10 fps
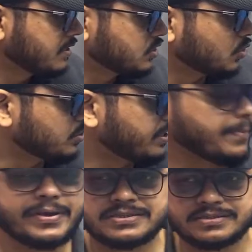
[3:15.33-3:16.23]
So
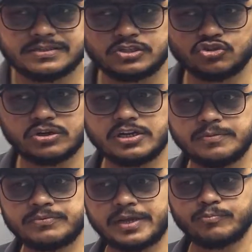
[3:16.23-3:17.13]
Apex is a strongly
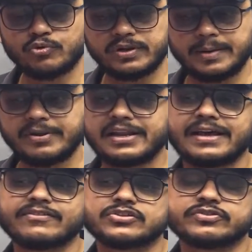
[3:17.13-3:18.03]
typed programming language,